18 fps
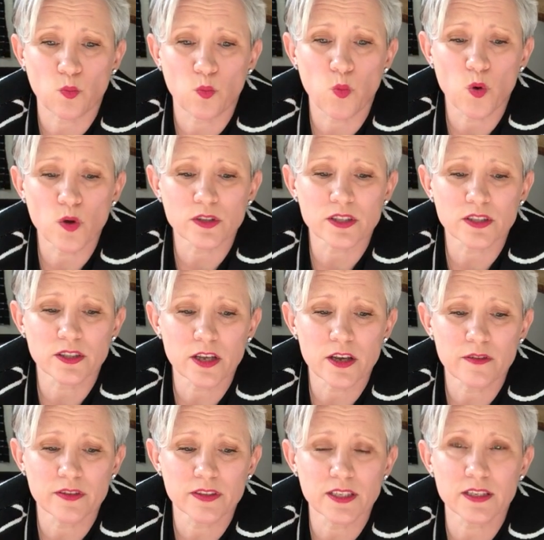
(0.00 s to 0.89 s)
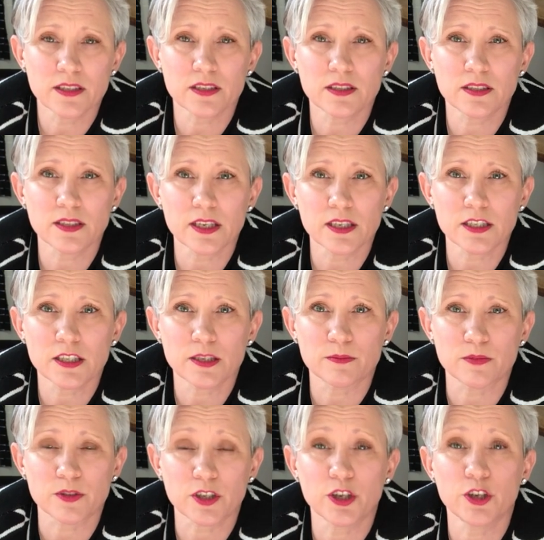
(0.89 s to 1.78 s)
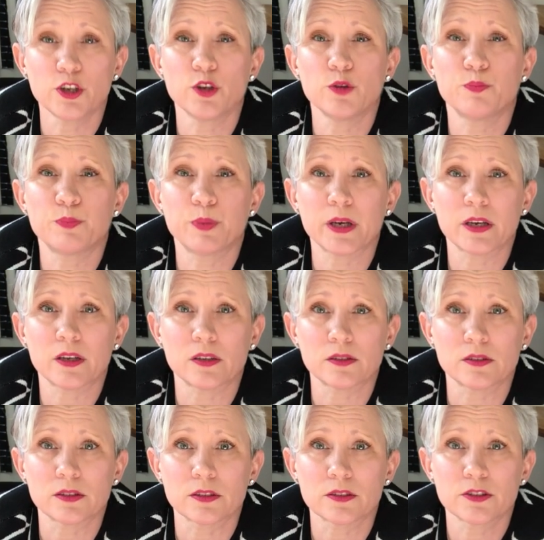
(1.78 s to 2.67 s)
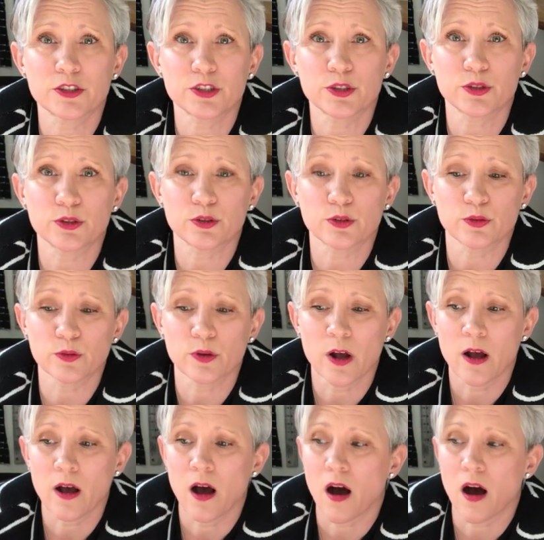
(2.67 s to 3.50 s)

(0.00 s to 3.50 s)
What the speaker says: what services and systems can you build to